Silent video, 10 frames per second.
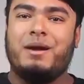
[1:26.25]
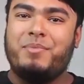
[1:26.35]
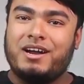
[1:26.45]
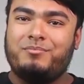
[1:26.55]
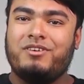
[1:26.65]

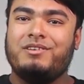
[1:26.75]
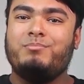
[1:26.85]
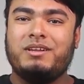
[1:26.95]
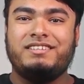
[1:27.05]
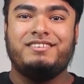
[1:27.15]
Apart from a
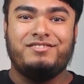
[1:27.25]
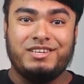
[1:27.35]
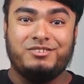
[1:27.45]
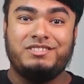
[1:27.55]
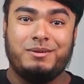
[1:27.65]
built-in
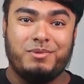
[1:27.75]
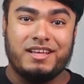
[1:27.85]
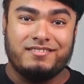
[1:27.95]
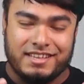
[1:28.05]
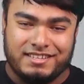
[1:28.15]
video
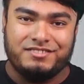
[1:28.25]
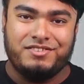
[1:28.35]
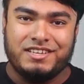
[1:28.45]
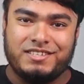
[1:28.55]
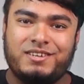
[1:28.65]
stabilization
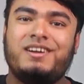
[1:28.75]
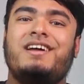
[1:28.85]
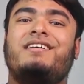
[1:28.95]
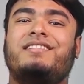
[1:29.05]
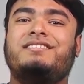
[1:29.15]
feature,
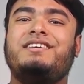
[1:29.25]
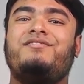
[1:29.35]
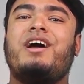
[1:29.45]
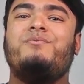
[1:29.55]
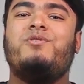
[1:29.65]
the
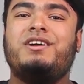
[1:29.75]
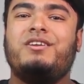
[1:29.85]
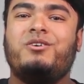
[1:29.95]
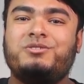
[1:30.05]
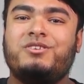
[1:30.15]

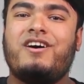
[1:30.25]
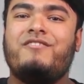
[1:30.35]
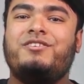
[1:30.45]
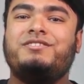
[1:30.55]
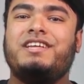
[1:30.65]
ZV-1 also
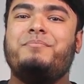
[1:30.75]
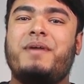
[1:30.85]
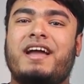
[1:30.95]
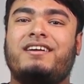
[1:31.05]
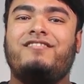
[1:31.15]
offers a
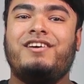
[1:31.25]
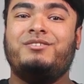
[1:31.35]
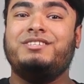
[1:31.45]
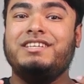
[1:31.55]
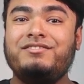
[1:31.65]

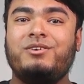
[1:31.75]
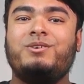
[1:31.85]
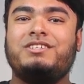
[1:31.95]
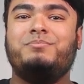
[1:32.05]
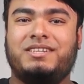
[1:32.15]
background
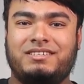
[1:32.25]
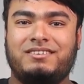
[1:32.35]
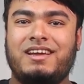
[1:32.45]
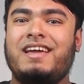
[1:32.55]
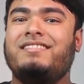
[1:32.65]
defocus
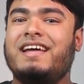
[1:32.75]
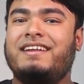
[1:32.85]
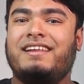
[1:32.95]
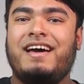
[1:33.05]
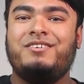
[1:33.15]
button
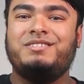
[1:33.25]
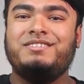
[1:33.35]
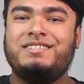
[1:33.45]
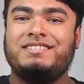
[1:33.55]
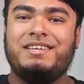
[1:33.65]
that allows
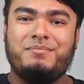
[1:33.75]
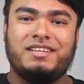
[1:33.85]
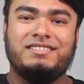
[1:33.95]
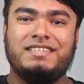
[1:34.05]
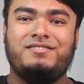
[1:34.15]
you to
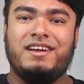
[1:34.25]
seamlessly